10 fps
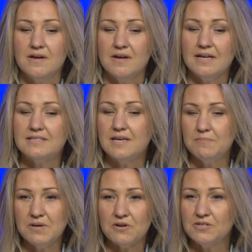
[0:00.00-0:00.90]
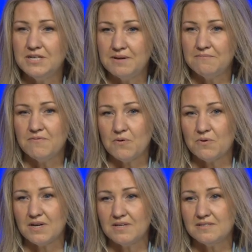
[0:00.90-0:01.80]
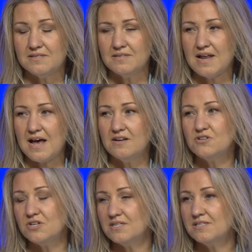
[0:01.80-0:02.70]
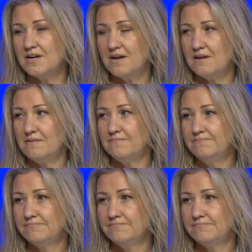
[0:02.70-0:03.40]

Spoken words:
It's keeping your team focused, not just on